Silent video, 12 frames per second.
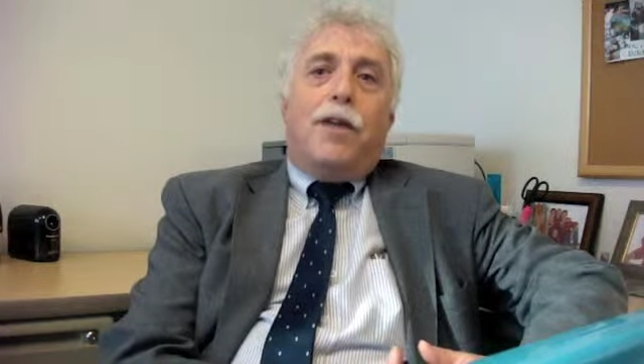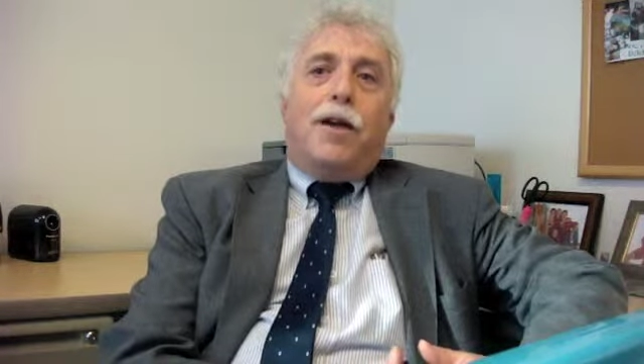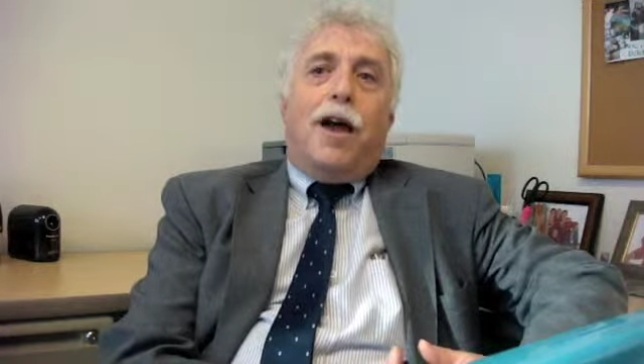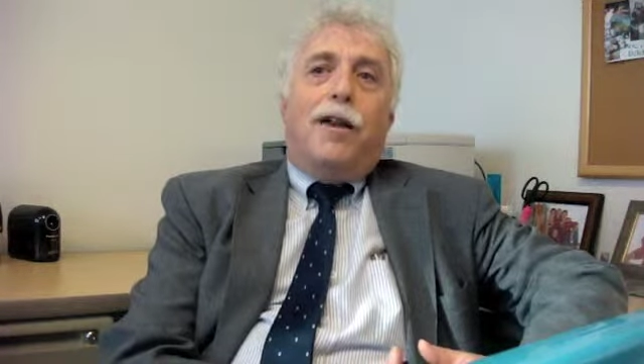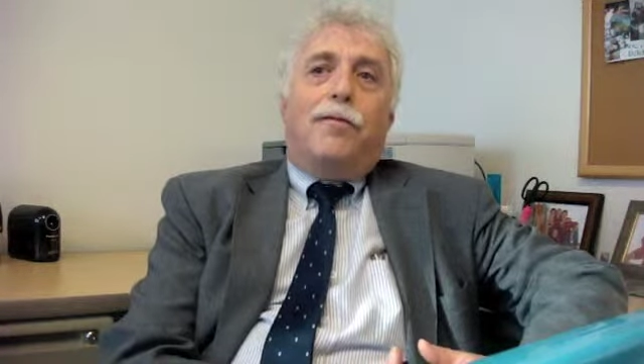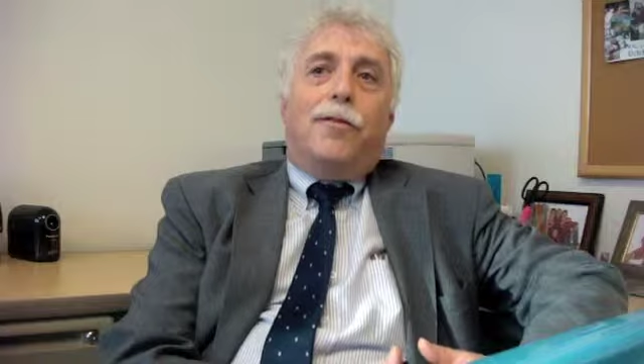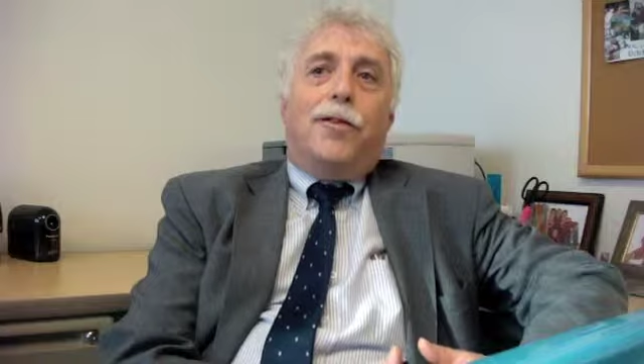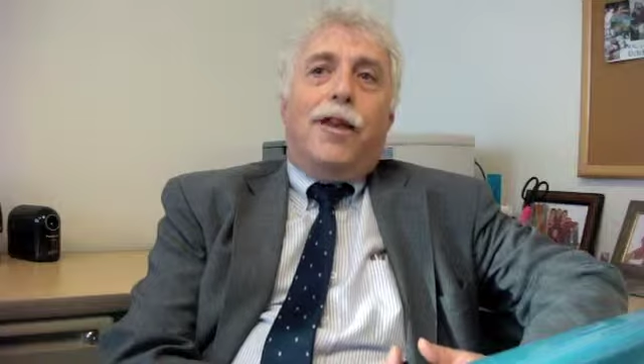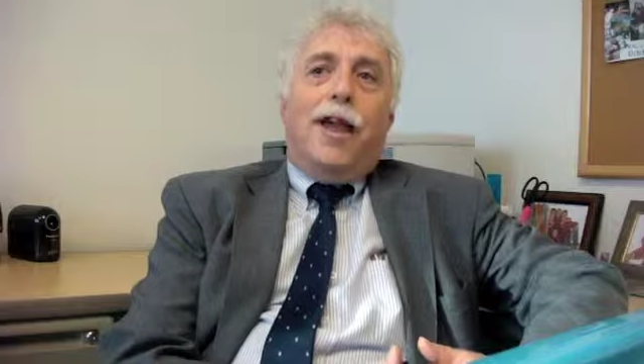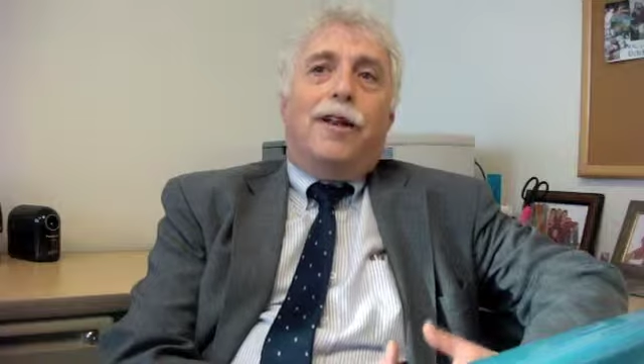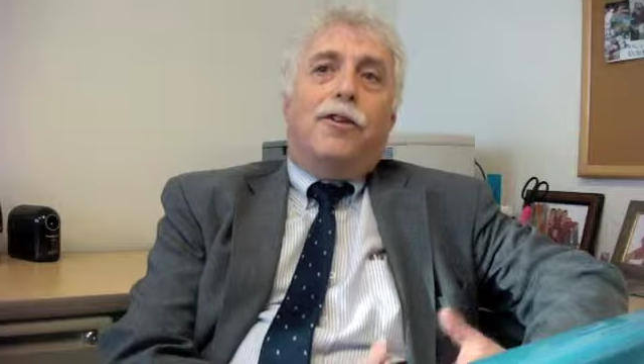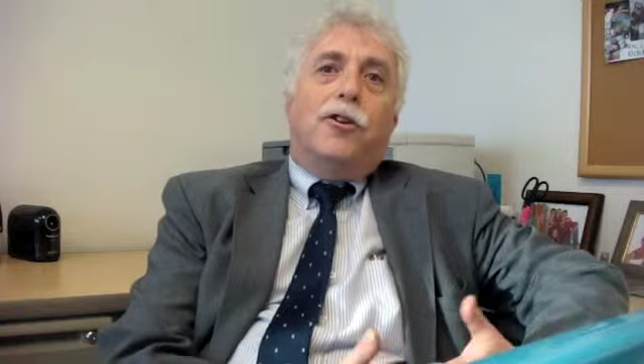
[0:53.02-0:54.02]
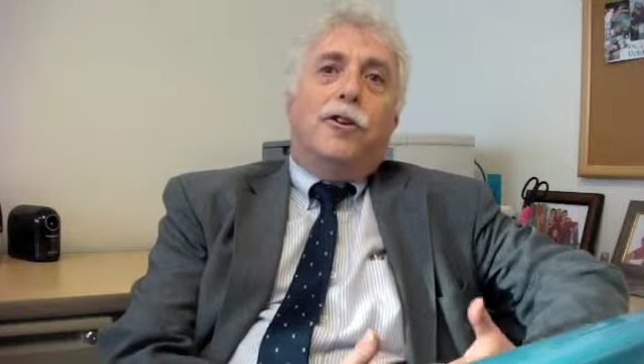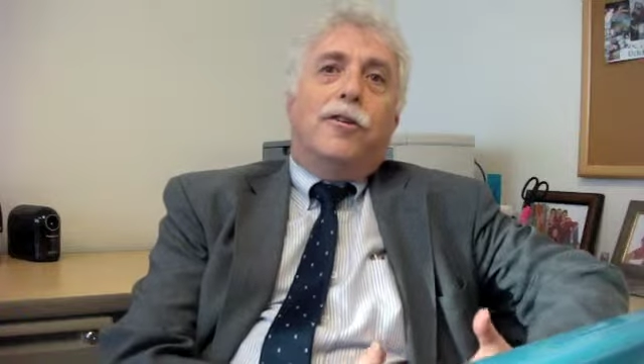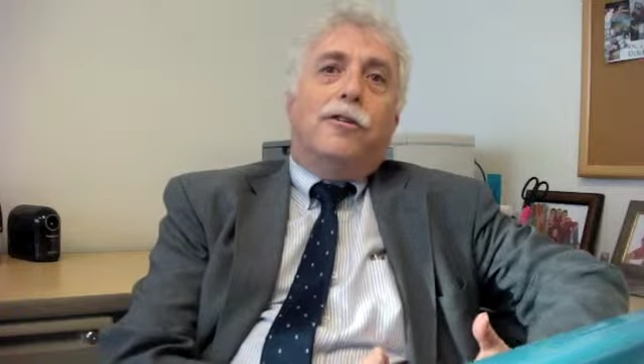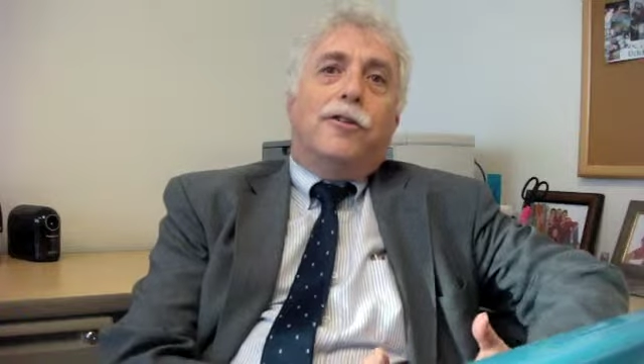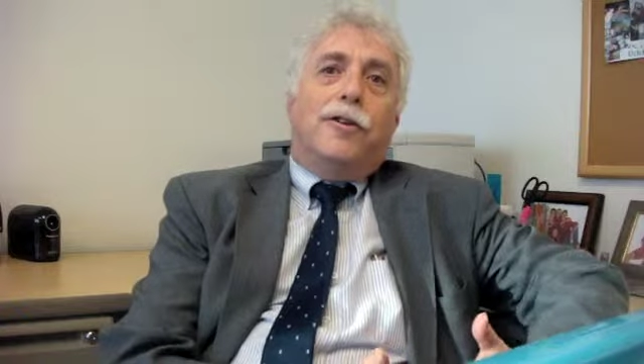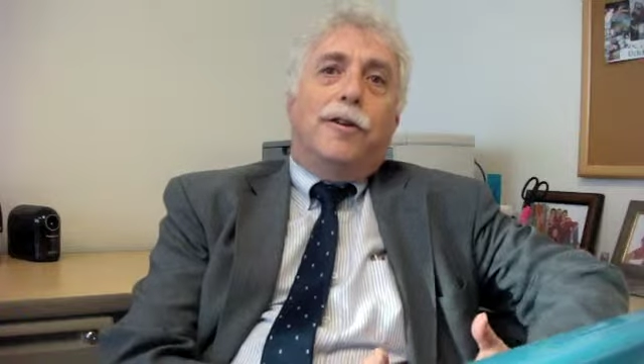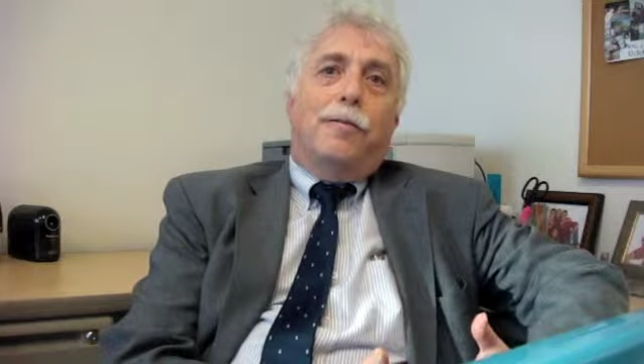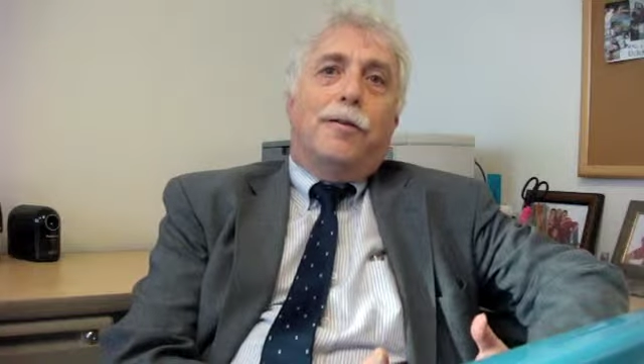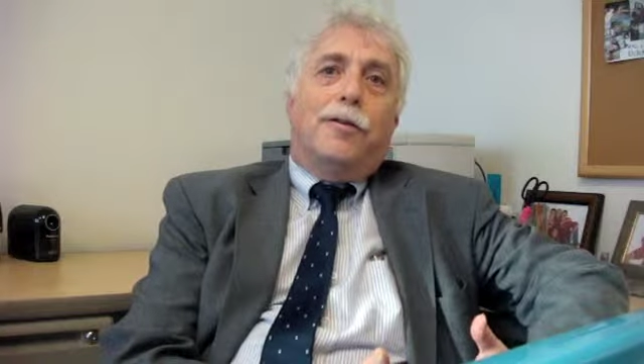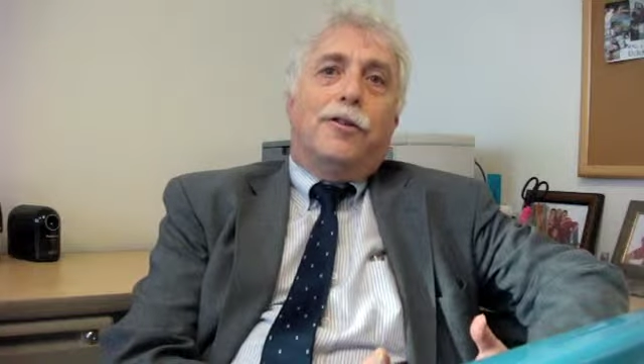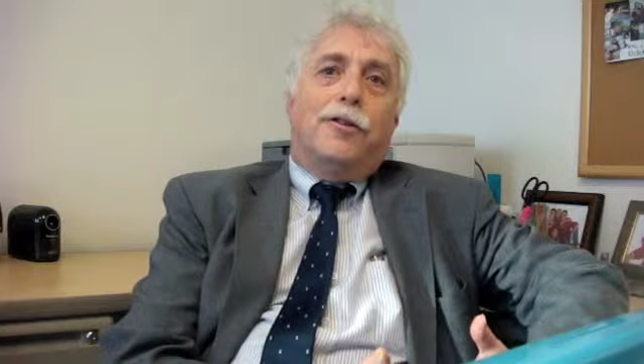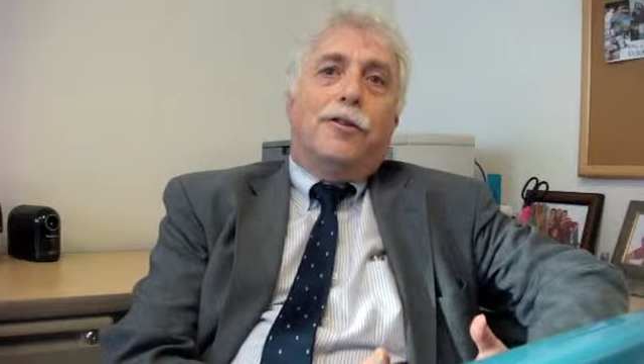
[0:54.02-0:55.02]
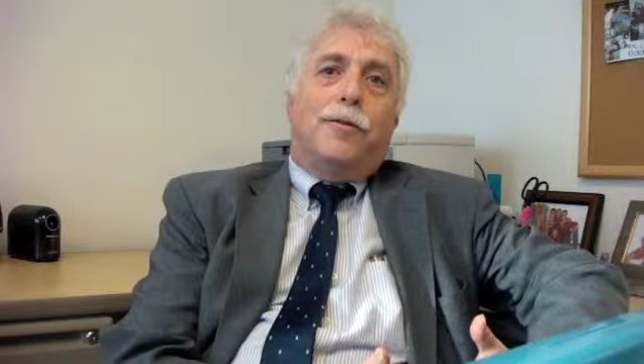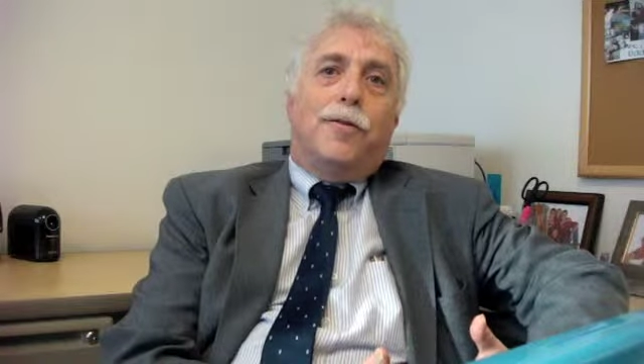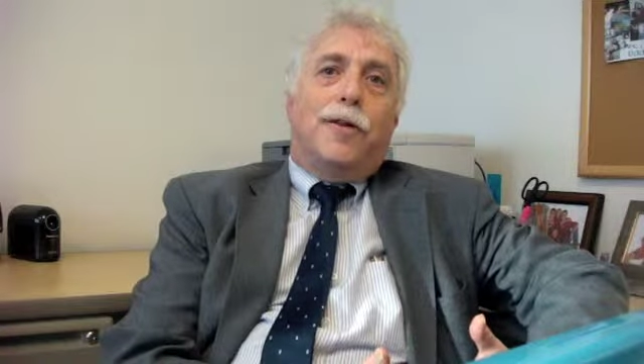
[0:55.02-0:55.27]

kind of are the engineers of the immune system.